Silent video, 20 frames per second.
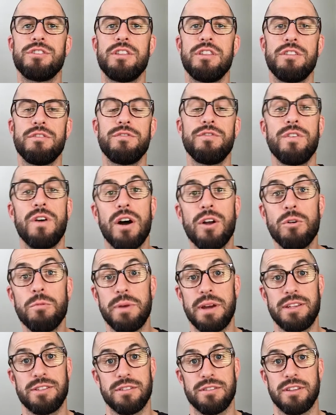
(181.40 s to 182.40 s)
then the final
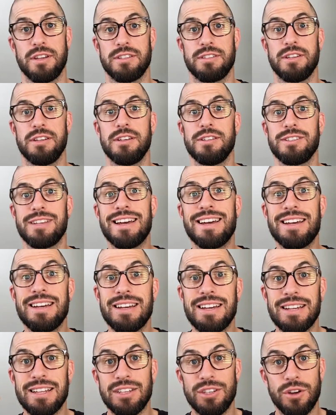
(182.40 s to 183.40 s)
piece on this is
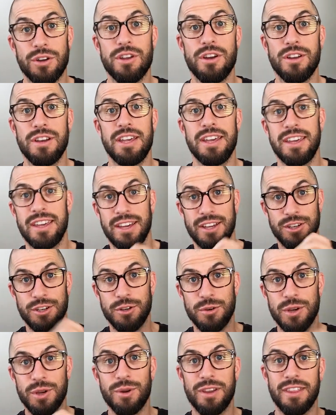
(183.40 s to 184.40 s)
not only
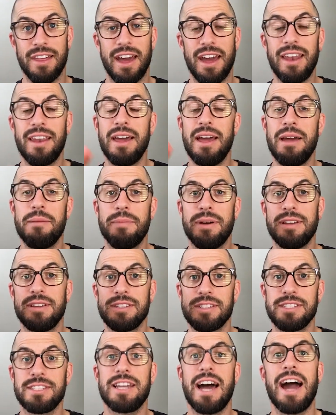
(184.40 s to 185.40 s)
doing all of that, but
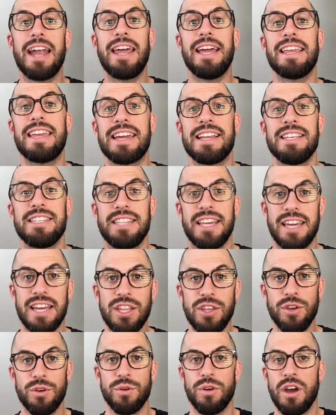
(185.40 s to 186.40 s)
start and
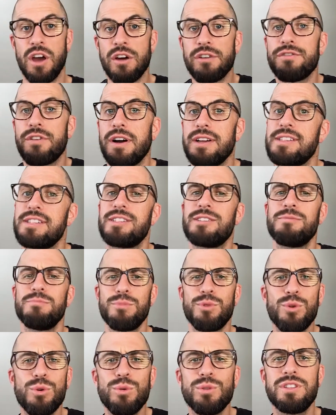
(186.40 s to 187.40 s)
continue. Find
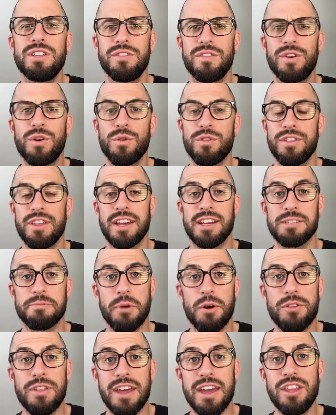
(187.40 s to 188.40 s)
small, difficult things,
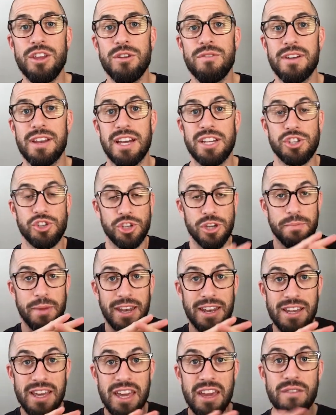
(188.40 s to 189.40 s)
both in your relationship
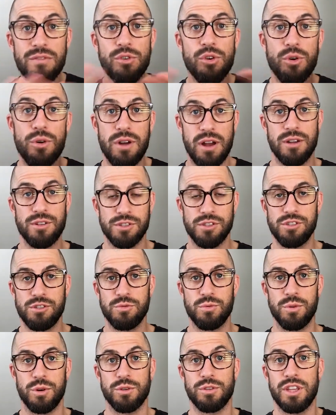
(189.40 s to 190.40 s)
and everywhere else in your
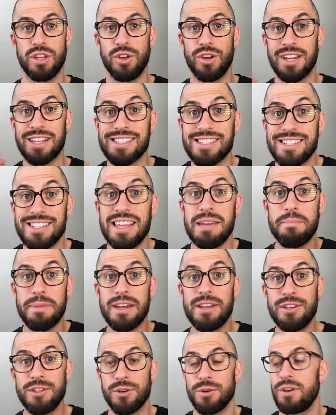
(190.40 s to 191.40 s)
world that you can step
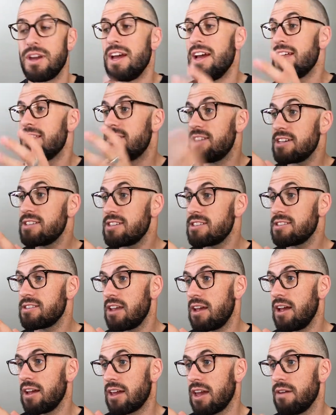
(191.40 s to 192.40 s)
into. This
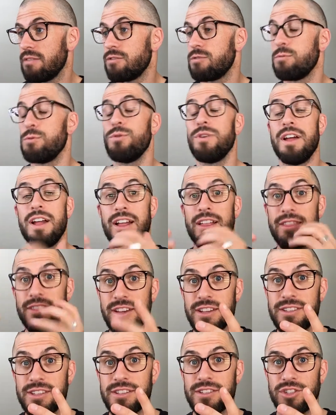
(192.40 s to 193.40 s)
is uncomfortable.
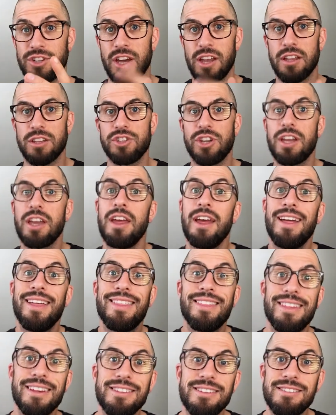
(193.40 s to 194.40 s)
This is challenging.
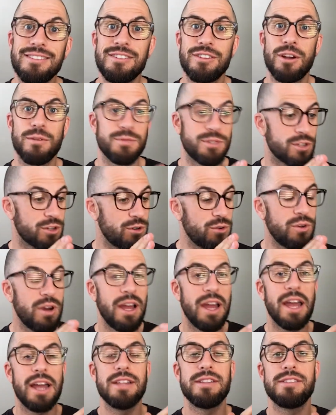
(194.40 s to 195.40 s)
This is an obstacle,
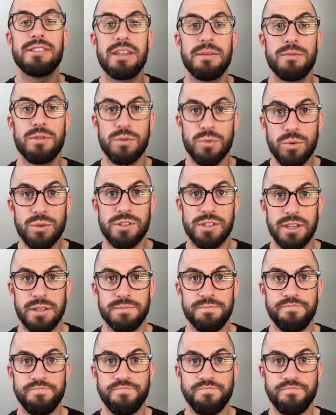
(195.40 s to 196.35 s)
and step towards it.